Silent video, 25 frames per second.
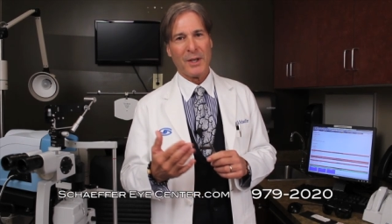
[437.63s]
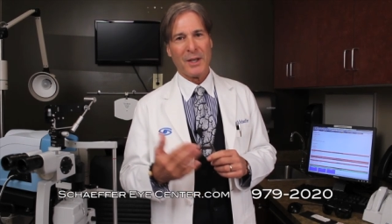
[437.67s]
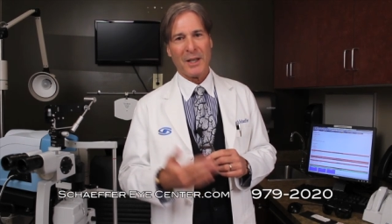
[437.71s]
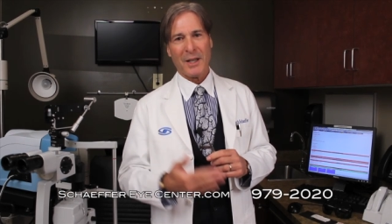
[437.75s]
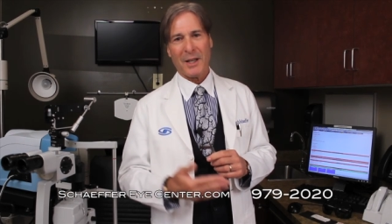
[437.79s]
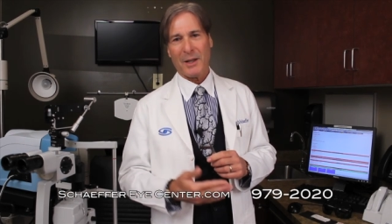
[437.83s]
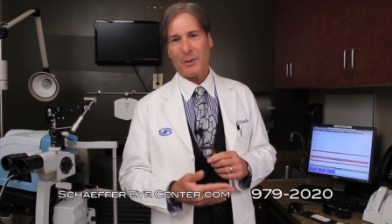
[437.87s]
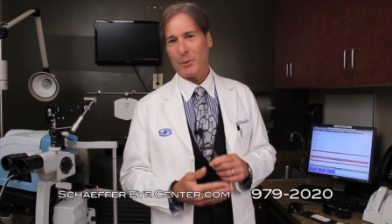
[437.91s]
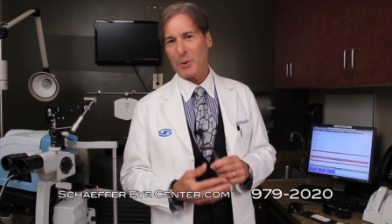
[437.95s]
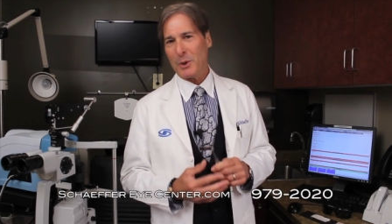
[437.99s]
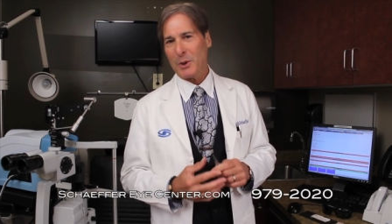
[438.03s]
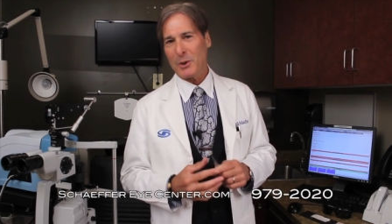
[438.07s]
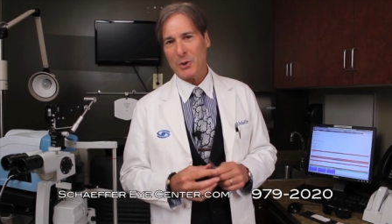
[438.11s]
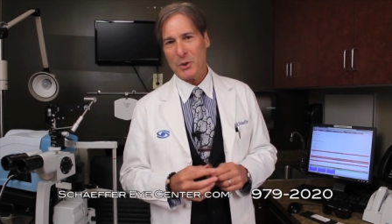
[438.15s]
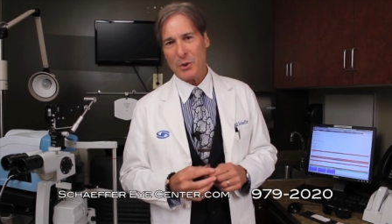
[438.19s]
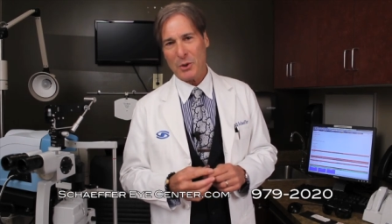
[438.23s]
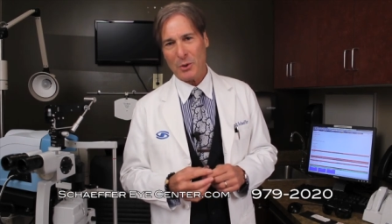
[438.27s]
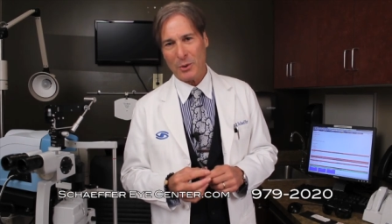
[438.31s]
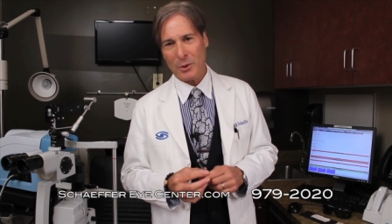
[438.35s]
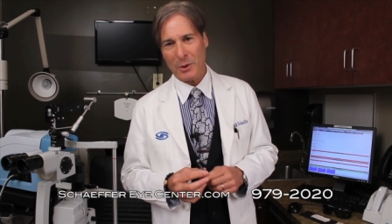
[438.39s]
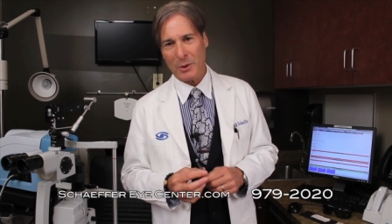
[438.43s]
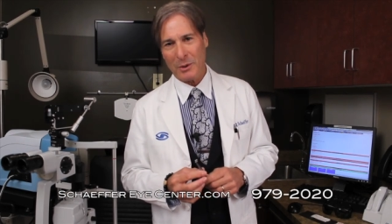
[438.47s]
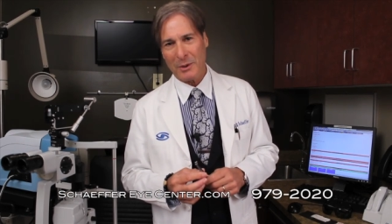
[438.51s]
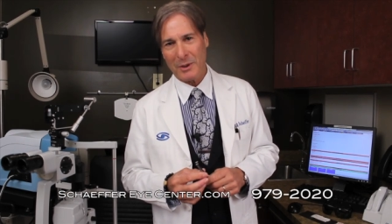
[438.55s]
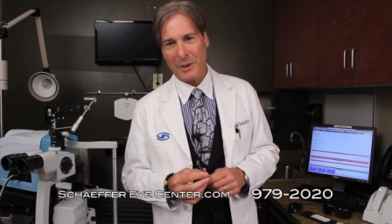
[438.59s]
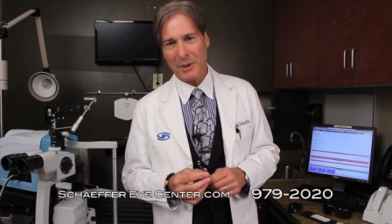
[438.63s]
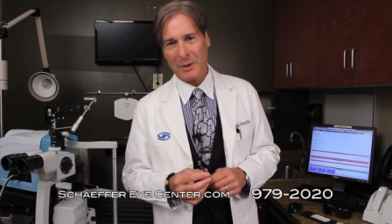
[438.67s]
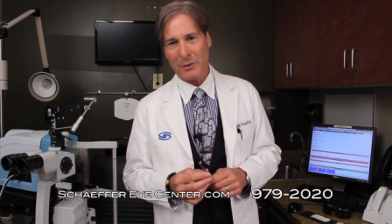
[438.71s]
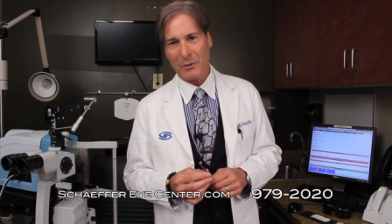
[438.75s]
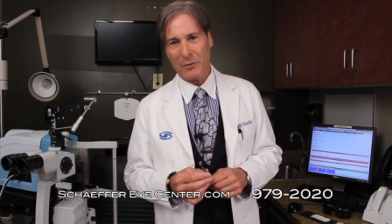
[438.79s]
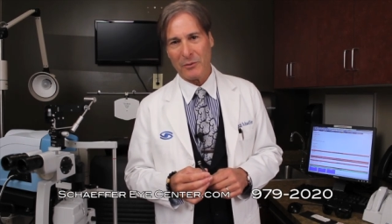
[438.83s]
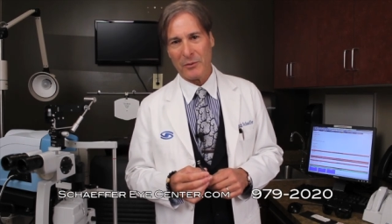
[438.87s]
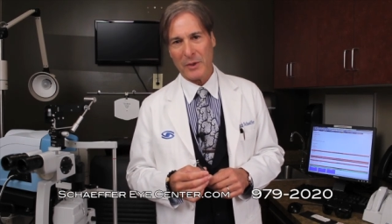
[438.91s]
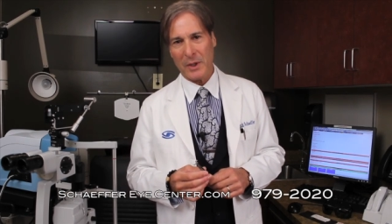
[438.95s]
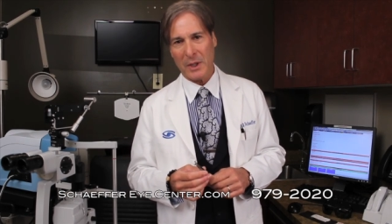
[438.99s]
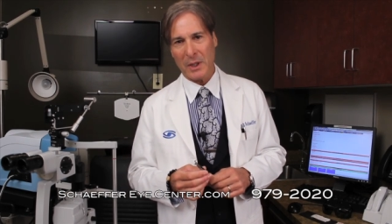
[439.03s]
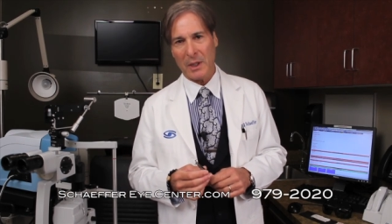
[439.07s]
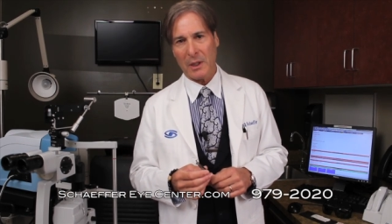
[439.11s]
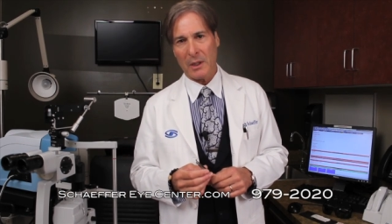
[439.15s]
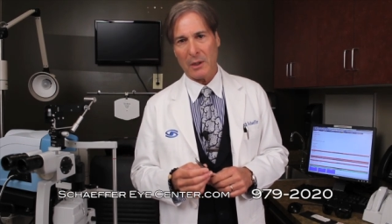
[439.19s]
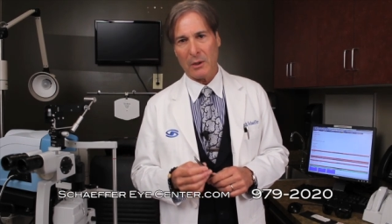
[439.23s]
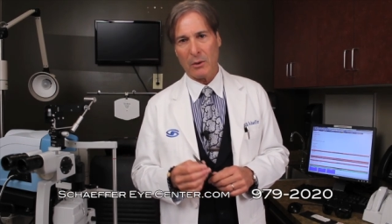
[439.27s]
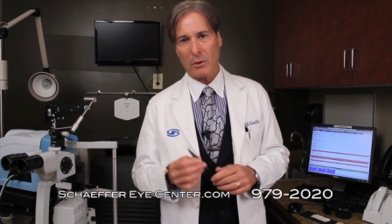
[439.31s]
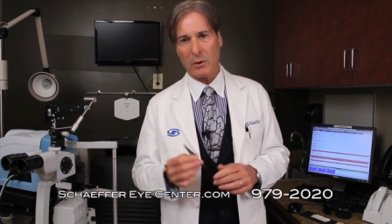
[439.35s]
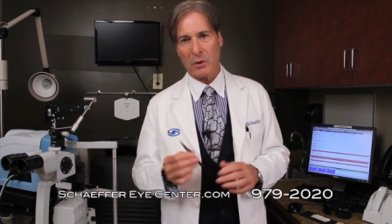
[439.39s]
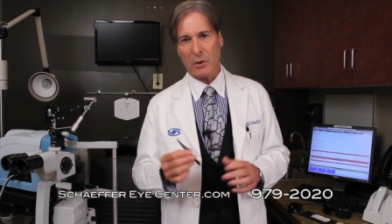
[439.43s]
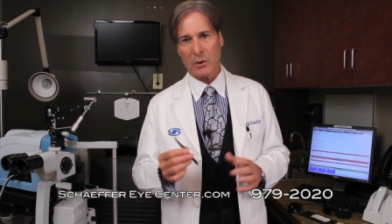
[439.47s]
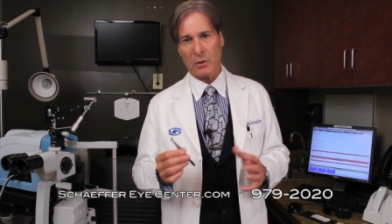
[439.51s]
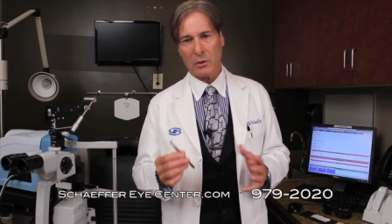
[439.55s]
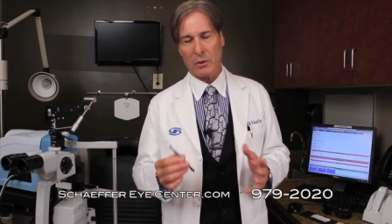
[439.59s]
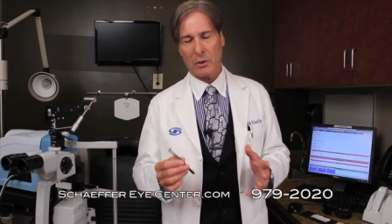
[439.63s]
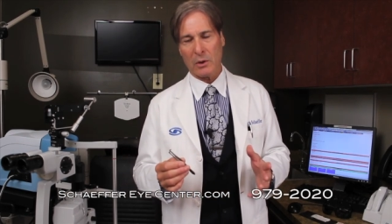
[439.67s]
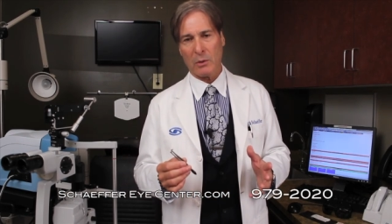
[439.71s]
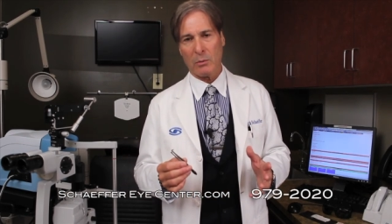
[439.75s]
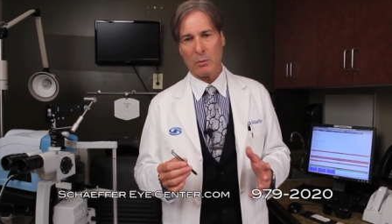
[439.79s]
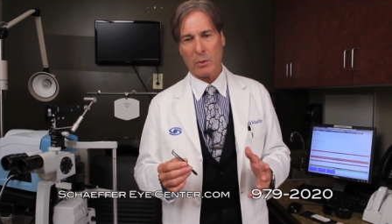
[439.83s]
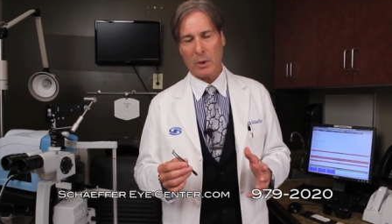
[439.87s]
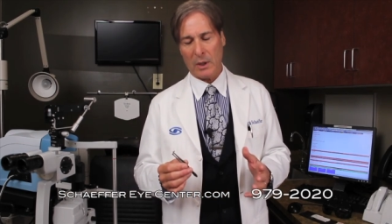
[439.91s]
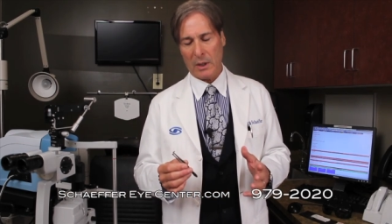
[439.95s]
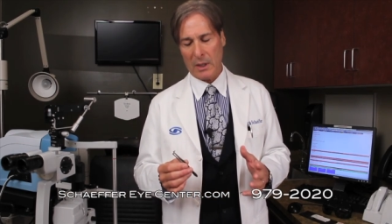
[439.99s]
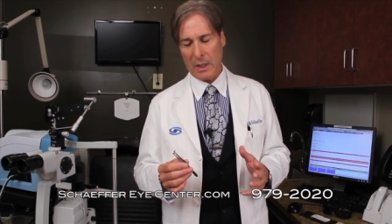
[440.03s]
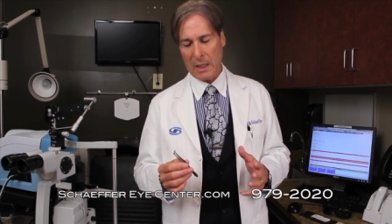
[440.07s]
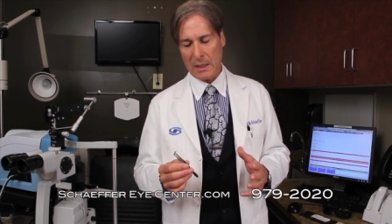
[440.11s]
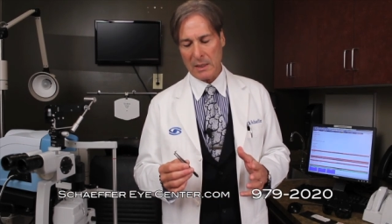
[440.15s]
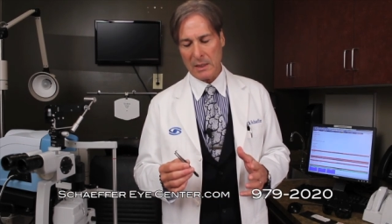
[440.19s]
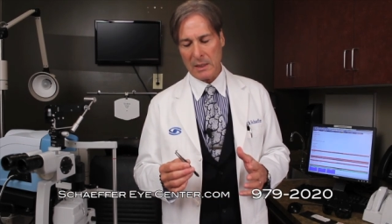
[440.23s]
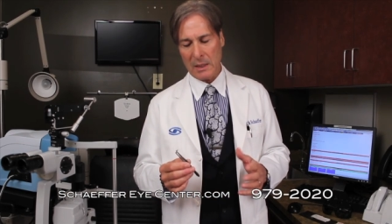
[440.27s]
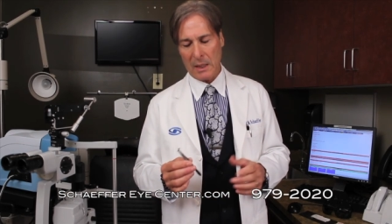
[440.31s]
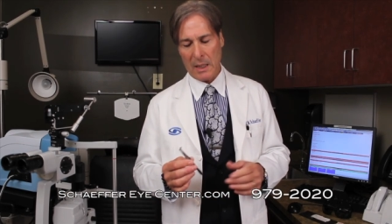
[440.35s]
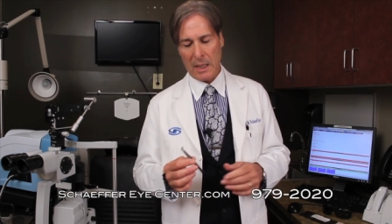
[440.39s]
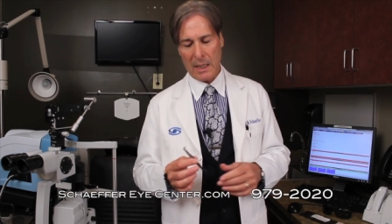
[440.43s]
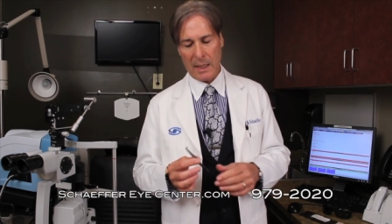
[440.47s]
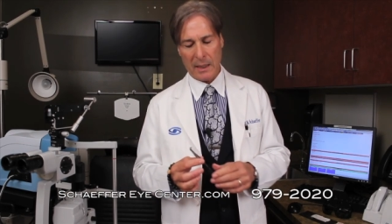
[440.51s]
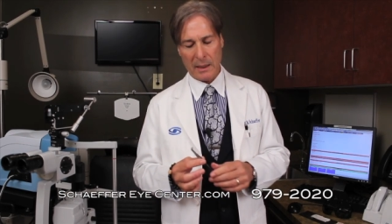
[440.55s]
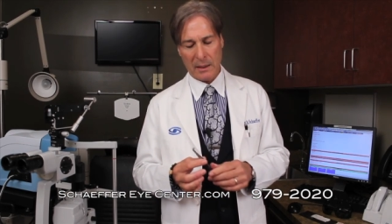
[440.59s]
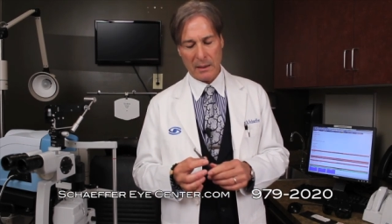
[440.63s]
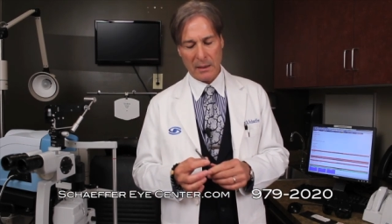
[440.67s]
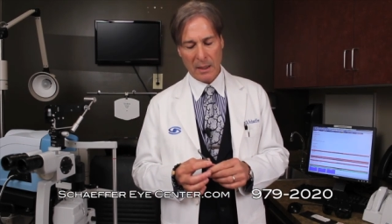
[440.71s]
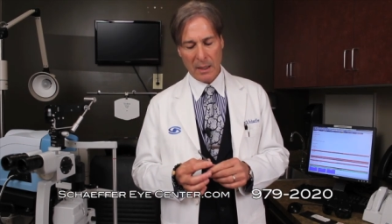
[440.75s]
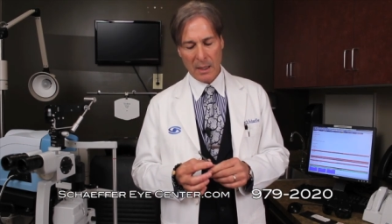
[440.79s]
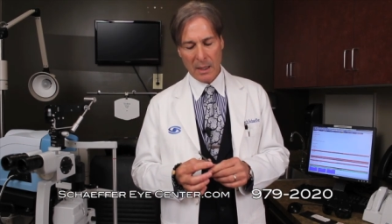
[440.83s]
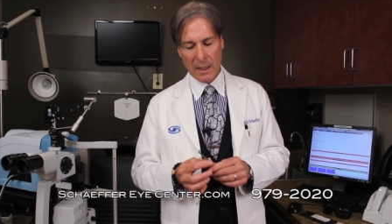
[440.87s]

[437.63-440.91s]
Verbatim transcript: and we're gonna show you a little video to show you what that's like.